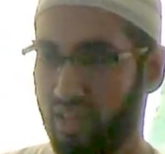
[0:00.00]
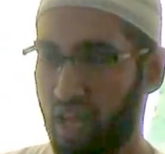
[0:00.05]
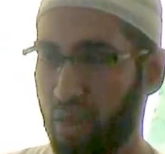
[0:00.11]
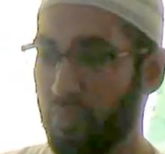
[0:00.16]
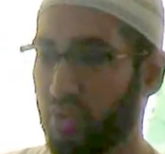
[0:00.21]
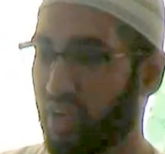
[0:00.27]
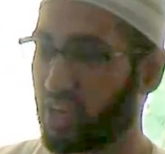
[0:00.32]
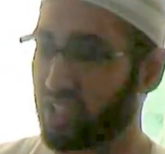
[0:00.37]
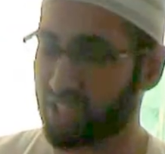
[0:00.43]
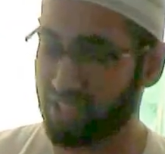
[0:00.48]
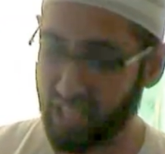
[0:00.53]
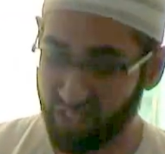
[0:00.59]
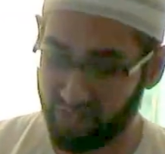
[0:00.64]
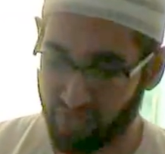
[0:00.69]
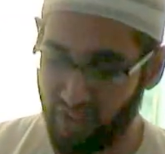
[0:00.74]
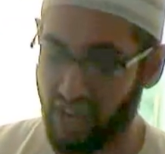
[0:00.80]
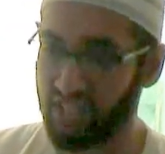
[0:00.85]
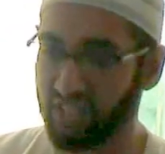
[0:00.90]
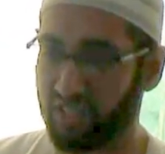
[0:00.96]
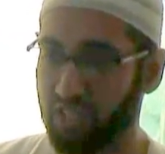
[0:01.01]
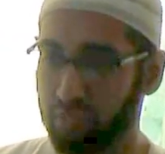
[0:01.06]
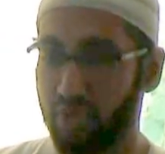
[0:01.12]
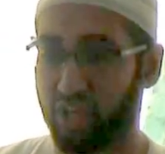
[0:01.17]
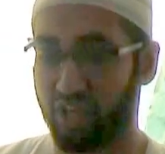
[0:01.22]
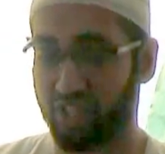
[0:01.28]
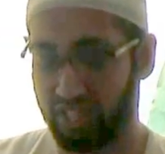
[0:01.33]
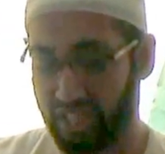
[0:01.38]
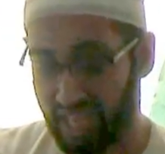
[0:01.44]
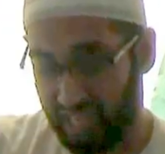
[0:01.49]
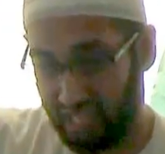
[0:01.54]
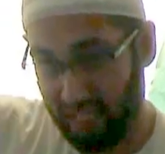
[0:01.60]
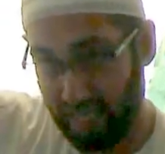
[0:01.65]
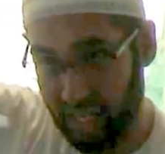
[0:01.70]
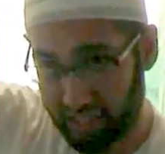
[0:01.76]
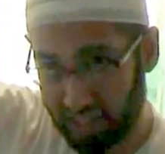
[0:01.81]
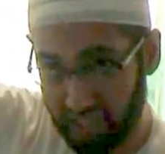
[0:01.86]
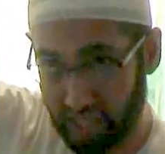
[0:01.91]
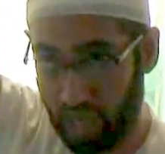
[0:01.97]
And because of that fasting, because of that
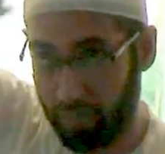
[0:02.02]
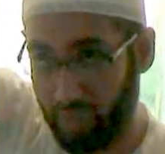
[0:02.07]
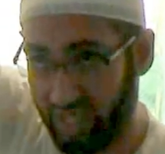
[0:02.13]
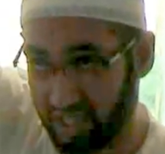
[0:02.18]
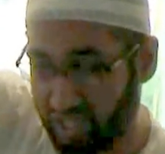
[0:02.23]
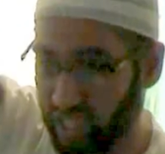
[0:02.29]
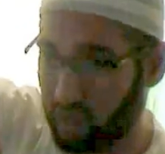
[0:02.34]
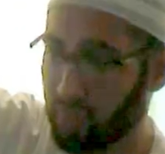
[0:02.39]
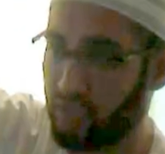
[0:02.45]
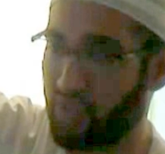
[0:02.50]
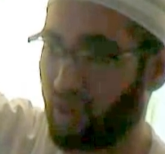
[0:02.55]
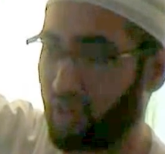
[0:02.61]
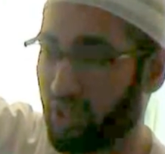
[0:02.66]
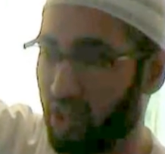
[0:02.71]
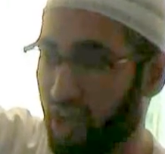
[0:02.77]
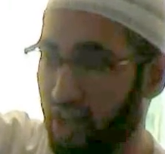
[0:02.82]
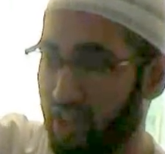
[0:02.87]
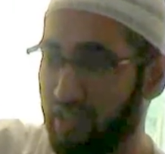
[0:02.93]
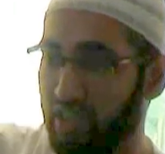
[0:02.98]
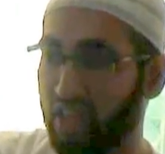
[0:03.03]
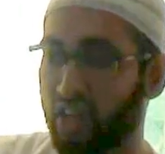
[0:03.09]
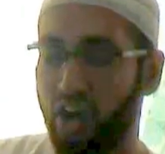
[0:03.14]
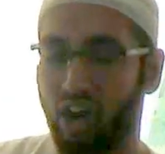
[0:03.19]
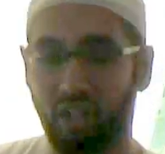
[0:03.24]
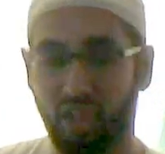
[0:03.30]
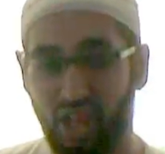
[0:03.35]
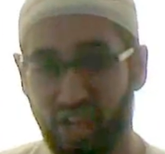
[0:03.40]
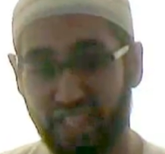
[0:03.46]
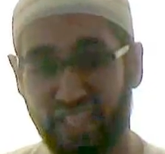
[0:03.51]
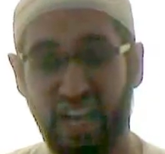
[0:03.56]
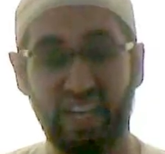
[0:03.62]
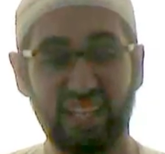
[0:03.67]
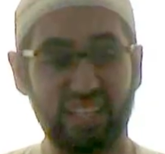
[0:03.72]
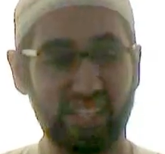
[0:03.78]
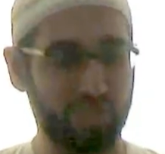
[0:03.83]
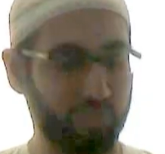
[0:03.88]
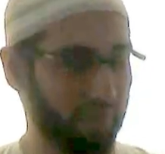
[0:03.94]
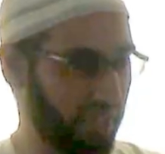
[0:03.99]
connection I maintained with Allah, Allah
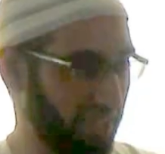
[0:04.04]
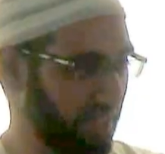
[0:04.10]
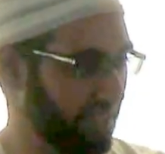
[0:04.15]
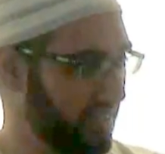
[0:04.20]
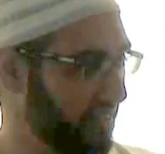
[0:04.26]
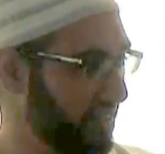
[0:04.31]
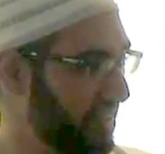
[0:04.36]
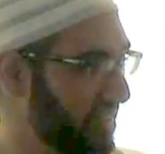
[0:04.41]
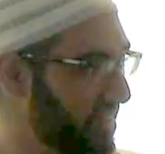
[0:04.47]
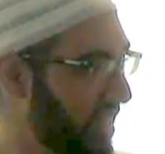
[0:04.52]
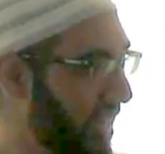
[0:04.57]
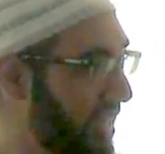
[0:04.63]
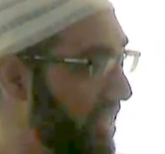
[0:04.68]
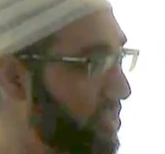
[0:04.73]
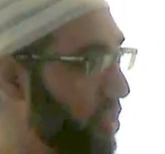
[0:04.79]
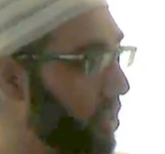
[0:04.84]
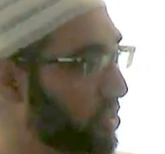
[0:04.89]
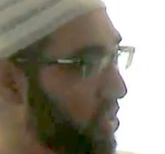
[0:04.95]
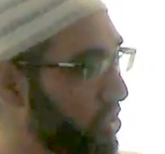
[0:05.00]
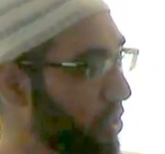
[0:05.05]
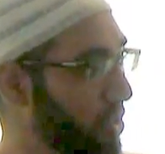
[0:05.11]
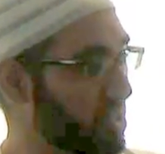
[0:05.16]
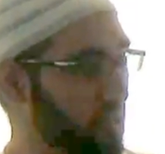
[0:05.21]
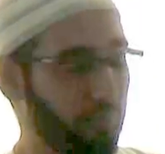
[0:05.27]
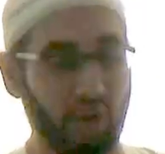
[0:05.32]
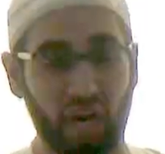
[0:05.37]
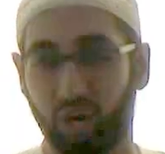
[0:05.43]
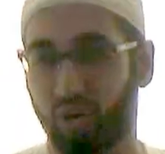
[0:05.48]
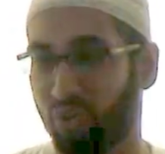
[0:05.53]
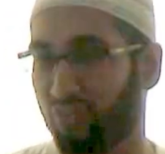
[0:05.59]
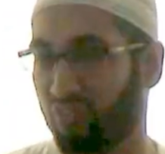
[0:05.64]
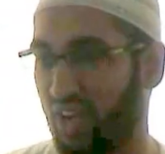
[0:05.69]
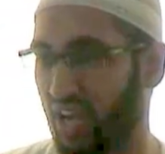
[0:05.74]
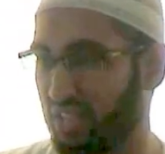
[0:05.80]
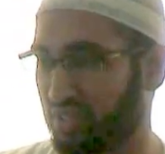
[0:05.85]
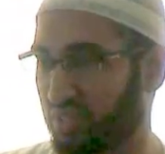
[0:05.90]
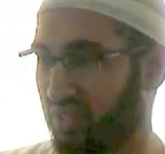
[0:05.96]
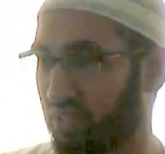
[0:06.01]
guided me. And this also shows the power of
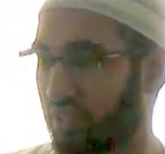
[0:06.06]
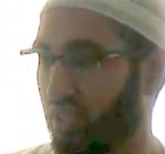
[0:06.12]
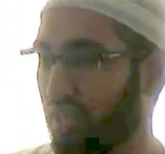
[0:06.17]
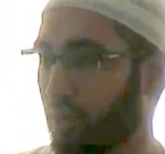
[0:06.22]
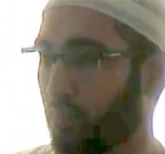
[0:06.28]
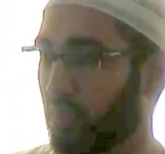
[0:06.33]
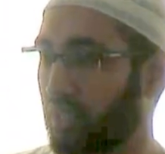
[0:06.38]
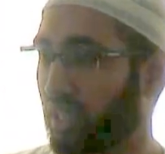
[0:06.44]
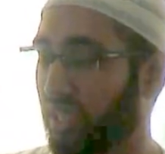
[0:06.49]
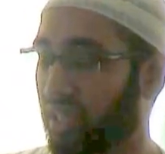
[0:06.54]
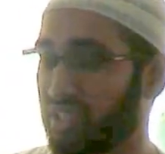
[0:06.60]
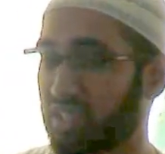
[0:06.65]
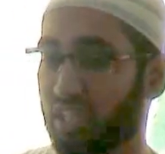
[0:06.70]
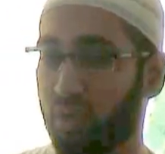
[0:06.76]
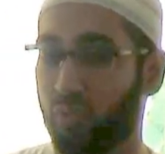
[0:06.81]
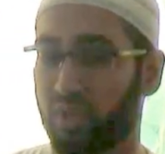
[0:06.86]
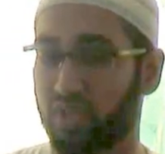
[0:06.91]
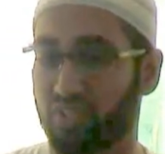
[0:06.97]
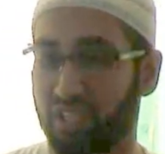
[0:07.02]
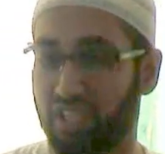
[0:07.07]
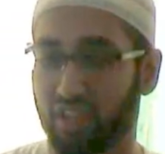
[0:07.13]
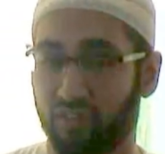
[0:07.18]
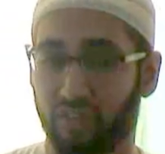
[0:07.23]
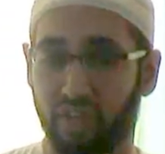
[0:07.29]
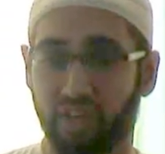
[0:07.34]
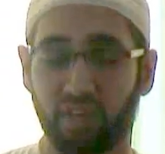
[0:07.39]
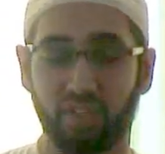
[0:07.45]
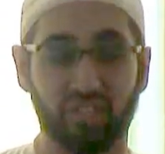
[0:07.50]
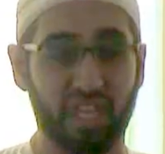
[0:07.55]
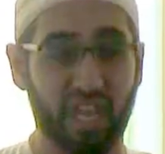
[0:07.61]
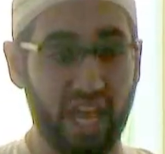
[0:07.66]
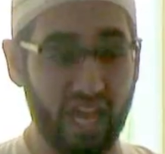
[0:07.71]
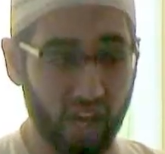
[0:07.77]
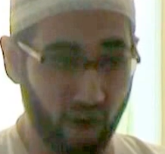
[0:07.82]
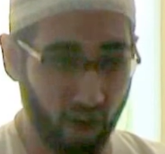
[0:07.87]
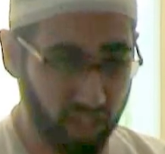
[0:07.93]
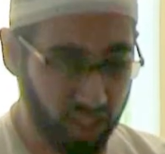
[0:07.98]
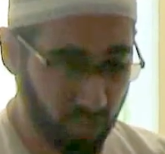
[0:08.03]
fasting. But the lesson I wanted to give you here is
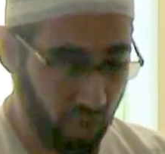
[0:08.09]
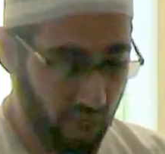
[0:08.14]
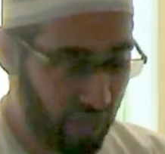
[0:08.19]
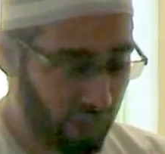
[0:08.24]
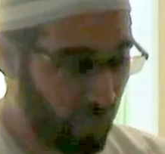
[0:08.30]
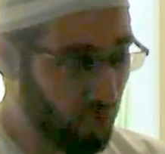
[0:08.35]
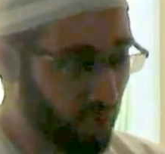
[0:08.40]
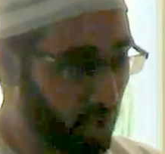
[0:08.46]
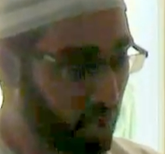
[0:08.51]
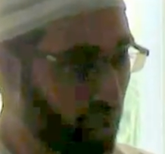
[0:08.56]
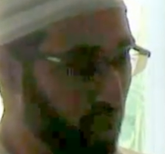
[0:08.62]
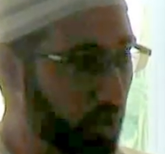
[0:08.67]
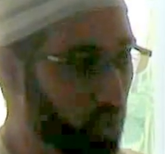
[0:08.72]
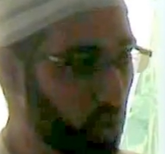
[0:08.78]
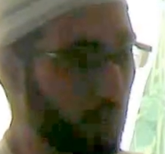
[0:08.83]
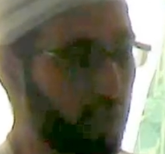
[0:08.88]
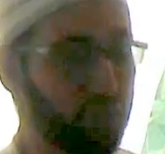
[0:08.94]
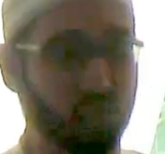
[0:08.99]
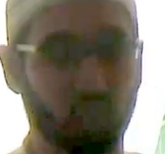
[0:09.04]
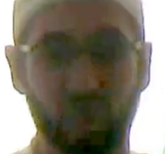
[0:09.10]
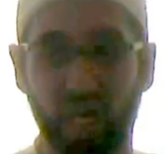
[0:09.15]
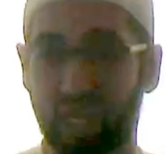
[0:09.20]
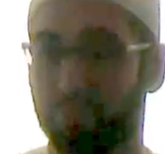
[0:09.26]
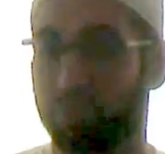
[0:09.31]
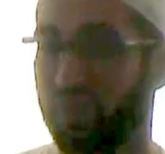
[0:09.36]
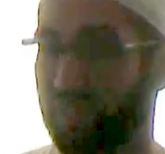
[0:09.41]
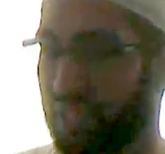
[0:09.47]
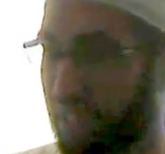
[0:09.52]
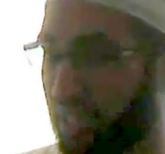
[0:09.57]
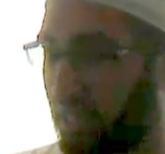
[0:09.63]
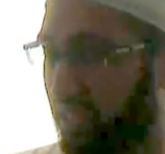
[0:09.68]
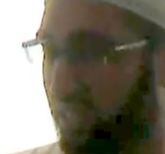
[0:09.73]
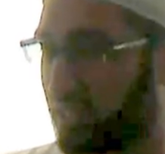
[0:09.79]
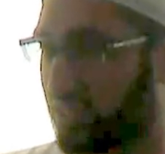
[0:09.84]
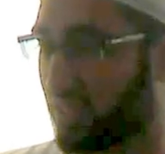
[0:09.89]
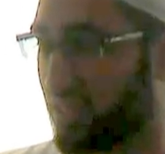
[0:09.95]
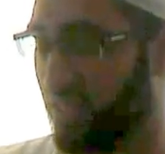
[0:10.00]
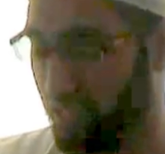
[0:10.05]
hang on to whatever good you do and do not belittle
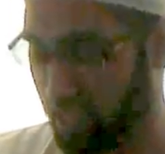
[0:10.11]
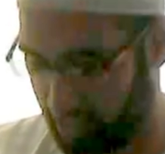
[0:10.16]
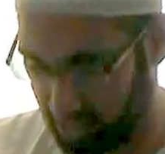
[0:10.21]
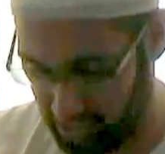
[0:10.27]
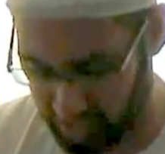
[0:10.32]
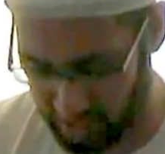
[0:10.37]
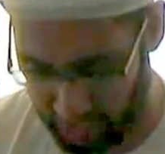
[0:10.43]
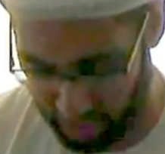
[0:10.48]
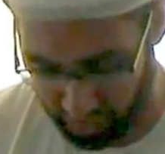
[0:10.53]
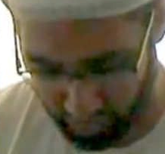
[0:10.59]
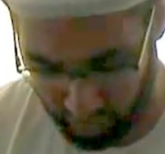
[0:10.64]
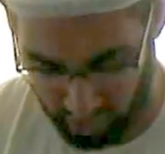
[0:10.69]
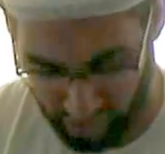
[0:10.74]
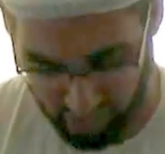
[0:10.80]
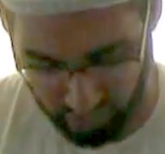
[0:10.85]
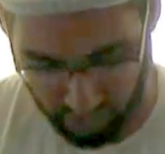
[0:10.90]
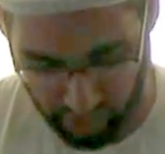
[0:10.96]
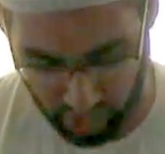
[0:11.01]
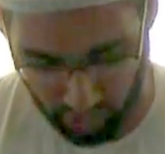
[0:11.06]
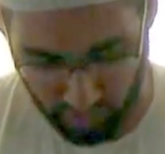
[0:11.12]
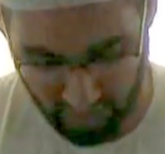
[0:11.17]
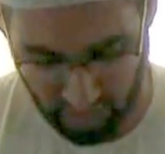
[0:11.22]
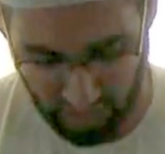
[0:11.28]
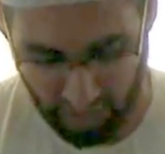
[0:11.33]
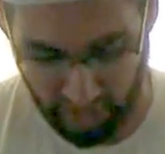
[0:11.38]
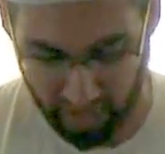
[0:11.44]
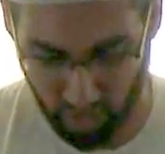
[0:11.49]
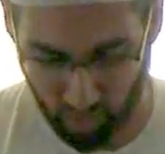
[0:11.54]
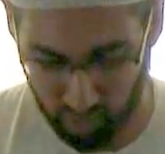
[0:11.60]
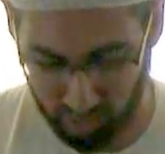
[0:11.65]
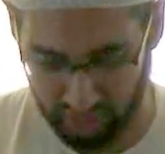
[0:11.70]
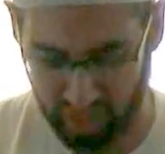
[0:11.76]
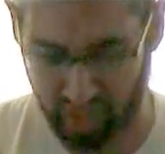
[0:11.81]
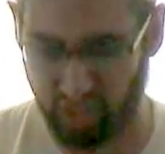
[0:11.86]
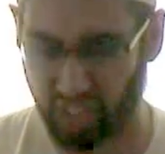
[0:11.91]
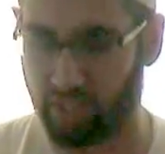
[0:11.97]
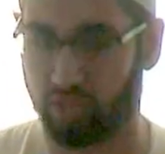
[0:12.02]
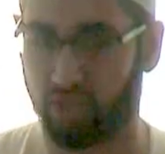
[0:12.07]
it in the sight of Allah subhanahu wa ta'ala. Don't
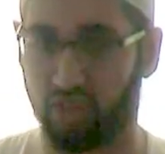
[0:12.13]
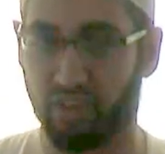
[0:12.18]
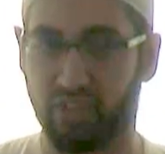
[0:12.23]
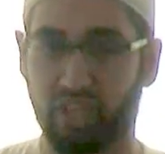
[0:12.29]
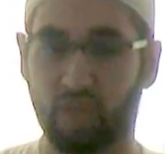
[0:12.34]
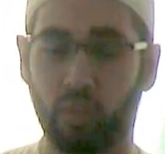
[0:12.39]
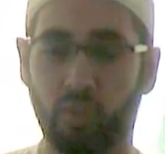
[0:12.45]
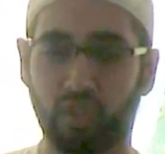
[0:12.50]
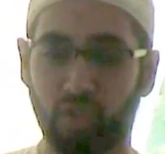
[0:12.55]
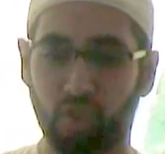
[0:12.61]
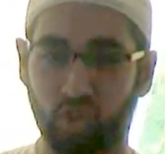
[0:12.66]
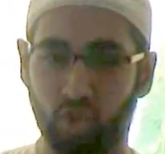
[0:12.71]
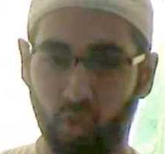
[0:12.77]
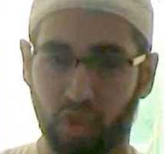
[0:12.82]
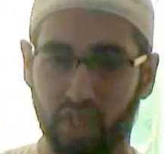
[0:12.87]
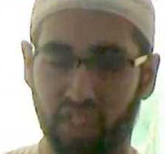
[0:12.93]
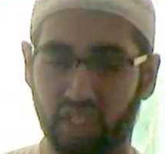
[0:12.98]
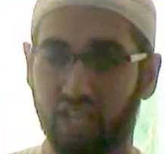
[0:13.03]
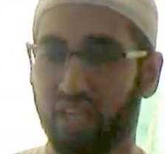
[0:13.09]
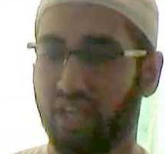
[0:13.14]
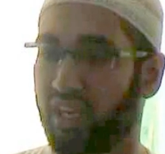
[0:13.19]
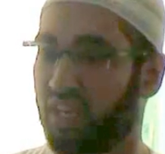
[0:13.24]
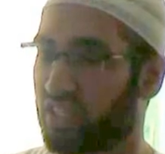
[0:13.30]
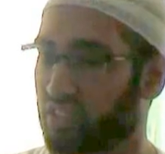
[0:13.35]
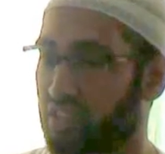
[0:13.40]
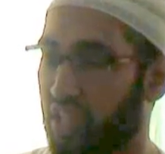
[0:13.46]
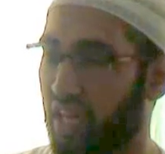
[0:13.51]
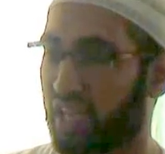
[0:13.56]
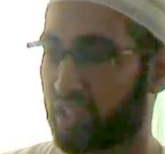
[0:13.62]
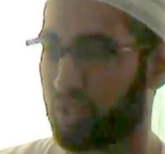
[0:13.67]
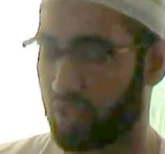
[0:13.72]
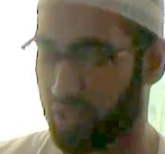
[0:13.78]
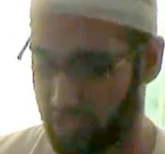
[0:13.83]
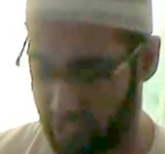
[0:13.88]
let shaitan think what you're doing is not good